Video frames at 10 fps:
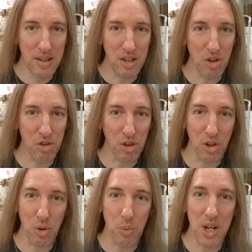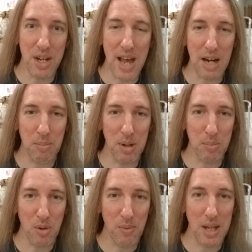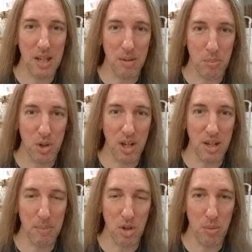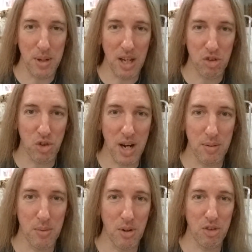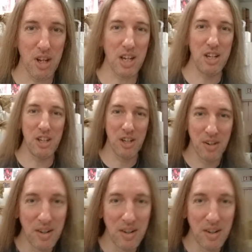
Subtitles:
here's a little reenactment. Pretend I'm the UPS driver for a second here.